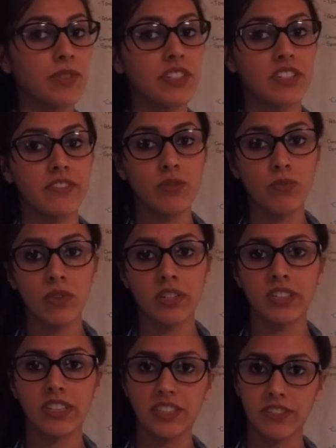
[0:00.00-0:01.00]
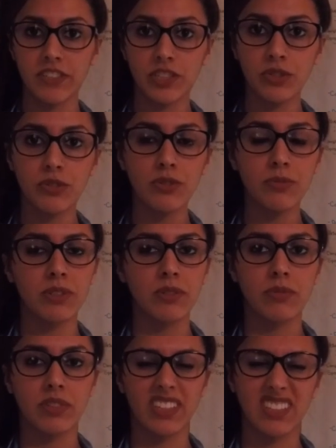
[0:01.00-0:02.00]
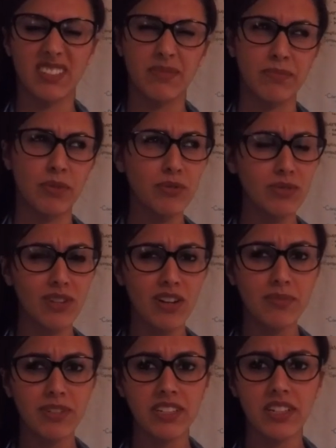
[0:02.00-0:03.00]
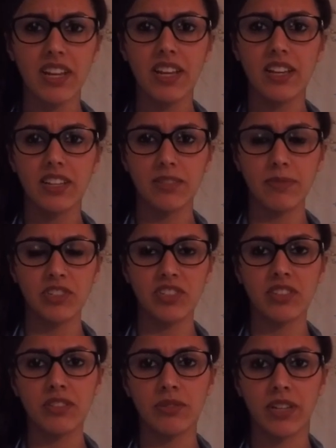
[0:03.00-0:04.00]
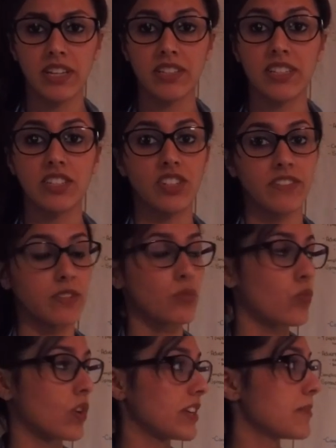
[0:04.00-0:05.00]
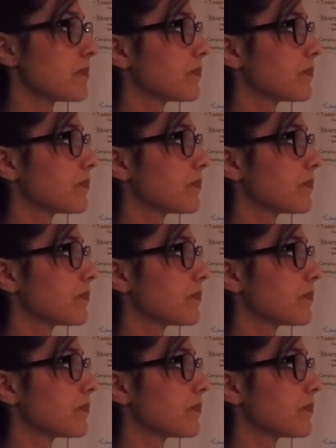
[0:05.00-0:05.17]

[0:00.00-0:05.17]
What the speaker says: of HIV-1 and HIV-2, but the one that's most common, especially in the UK, is HIV-1.